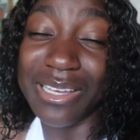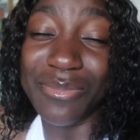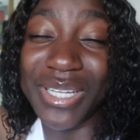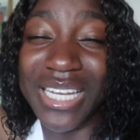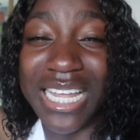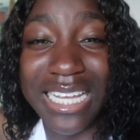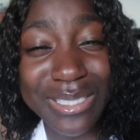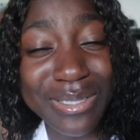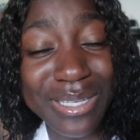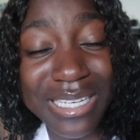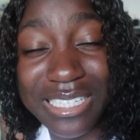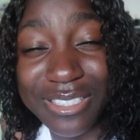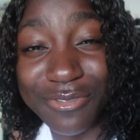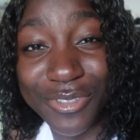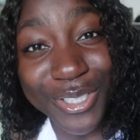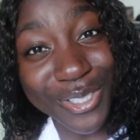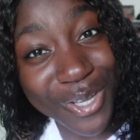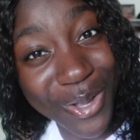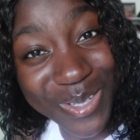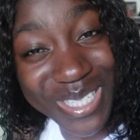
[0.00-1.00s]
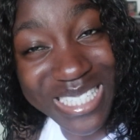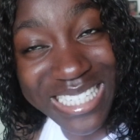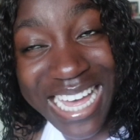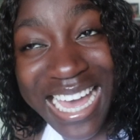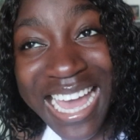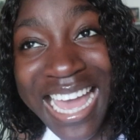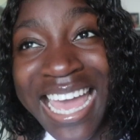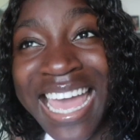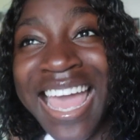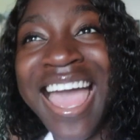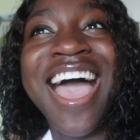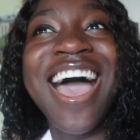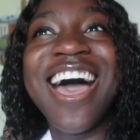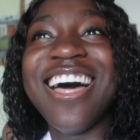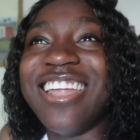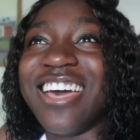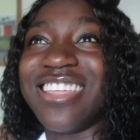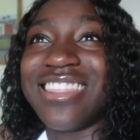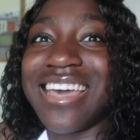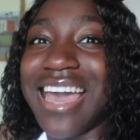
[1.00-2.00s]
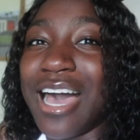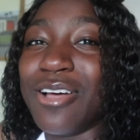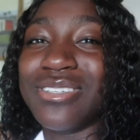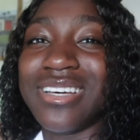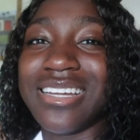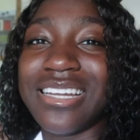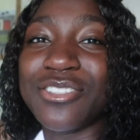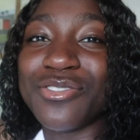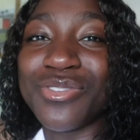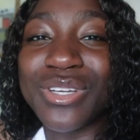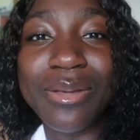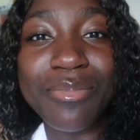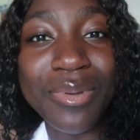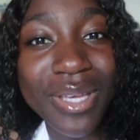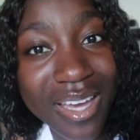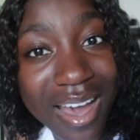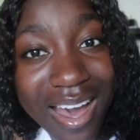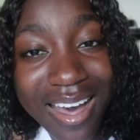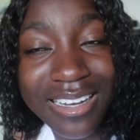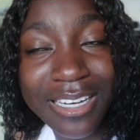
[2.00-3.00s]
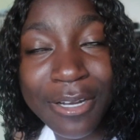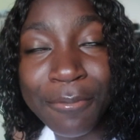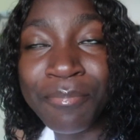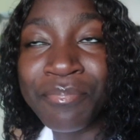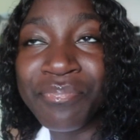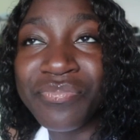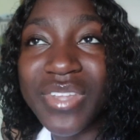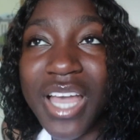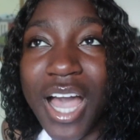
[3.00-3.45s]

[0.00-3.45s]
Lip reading: I mean, next week is results day. Like, the countdown has really begun.